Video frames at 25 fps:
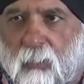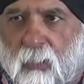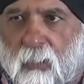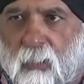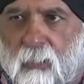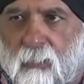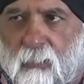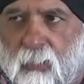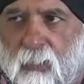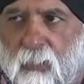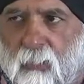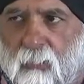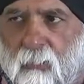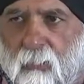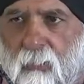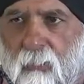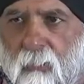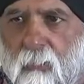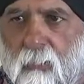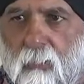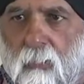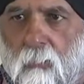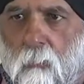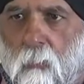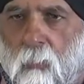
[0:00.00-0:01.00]
And I think
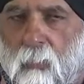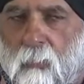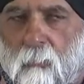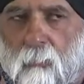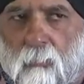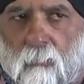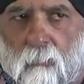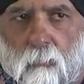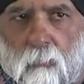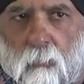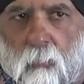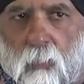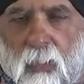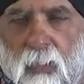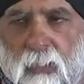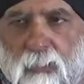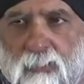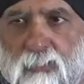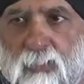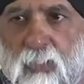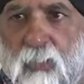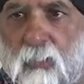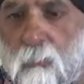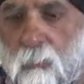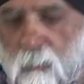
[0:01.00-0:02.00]
when I
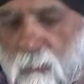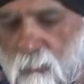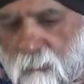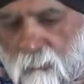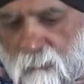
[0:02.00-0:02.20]
share with